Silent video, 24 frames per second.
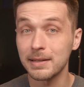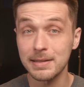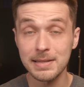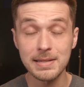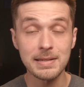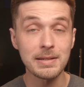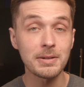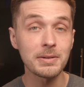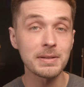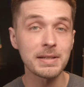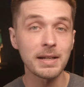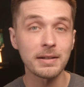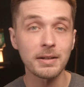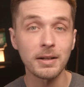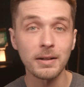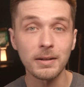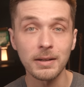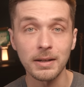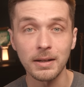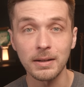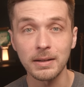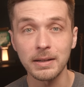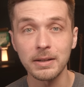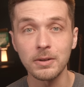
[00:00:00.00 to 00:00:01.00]
It's still
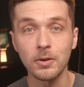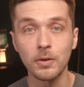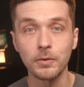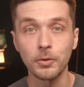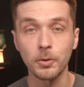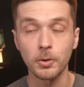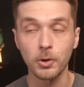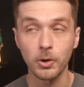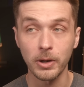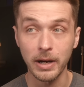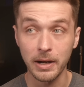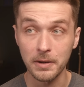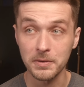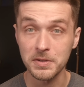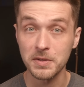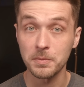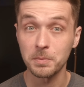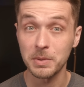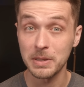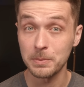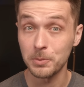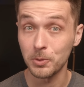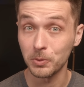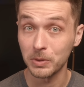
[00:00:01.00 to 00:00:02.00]
technically illegal for crowds
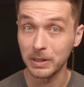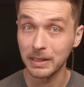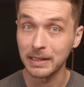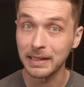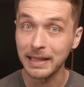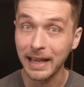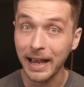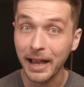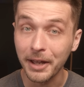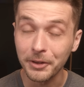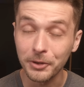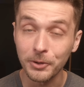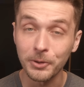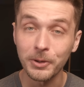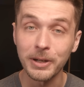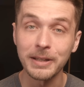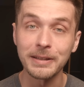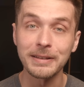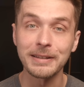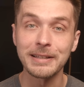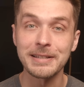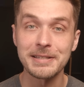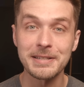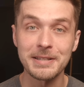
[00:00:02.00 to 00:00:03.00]
of people to gather
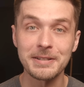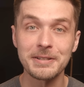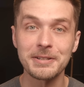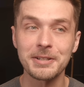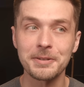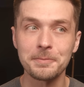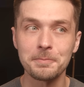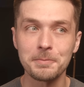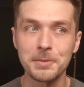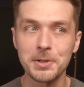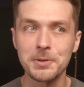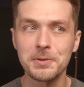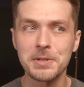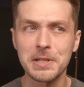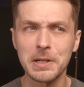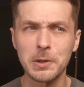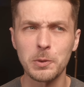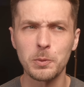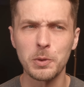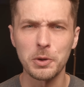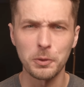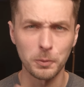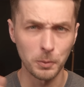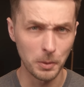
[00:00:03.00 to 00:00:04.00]
and listen to
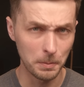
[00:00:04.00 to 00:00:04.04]
music with